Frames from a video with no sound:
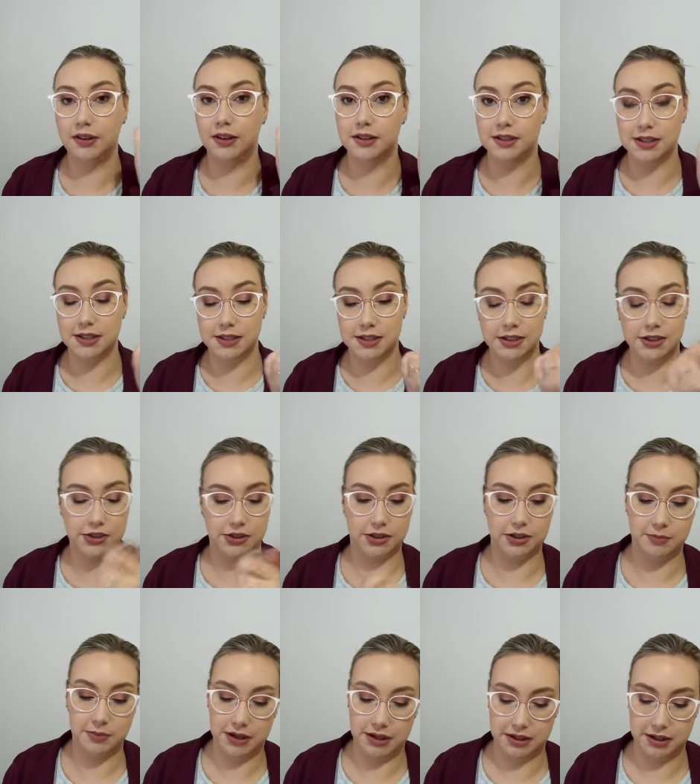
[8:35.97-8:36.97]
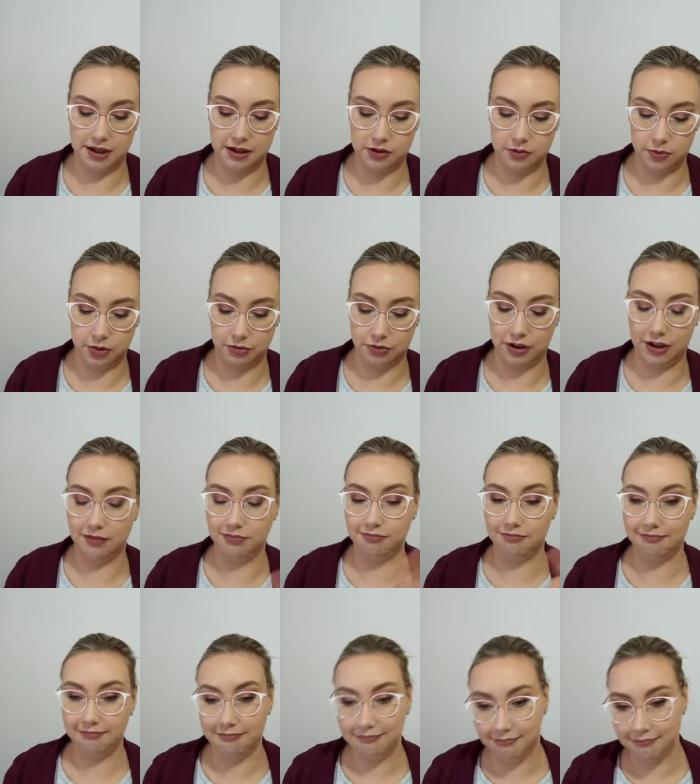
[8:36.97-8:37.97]
It is the stone in my engagement ring.
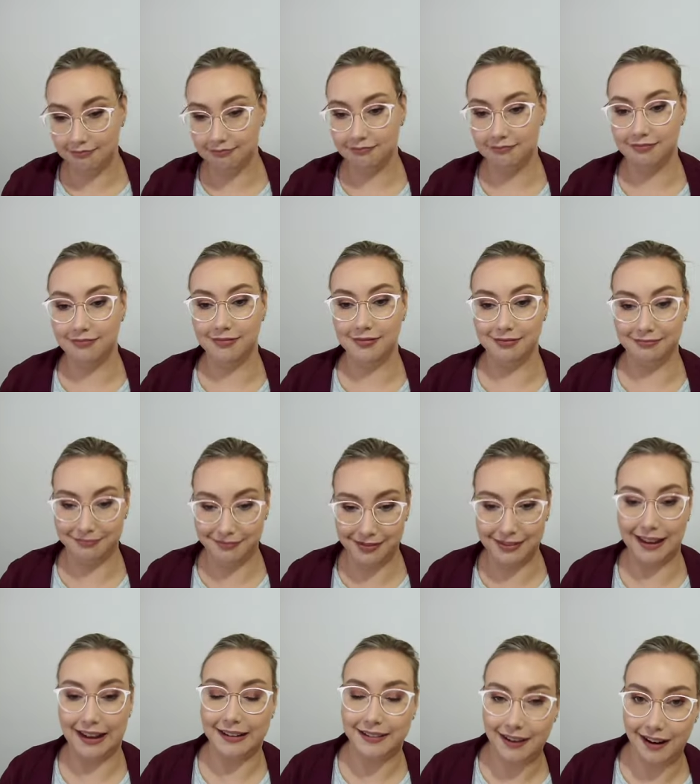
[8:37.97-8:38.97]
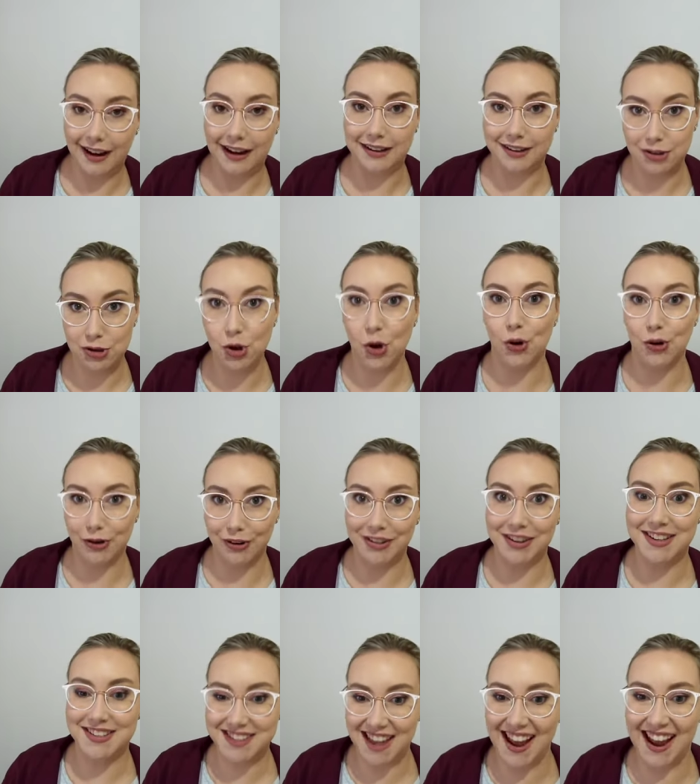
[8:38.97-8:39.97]
Like, I can talk on
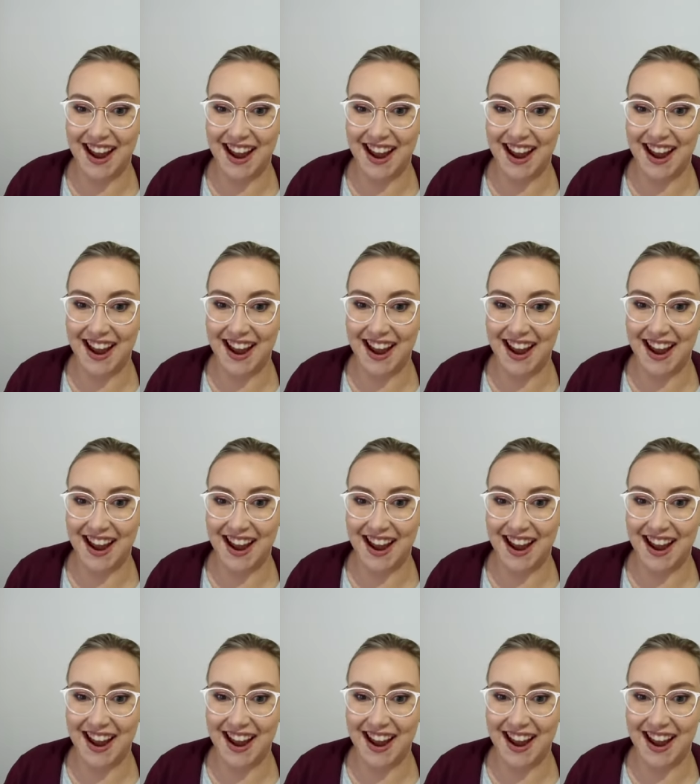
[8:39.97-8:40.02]
this.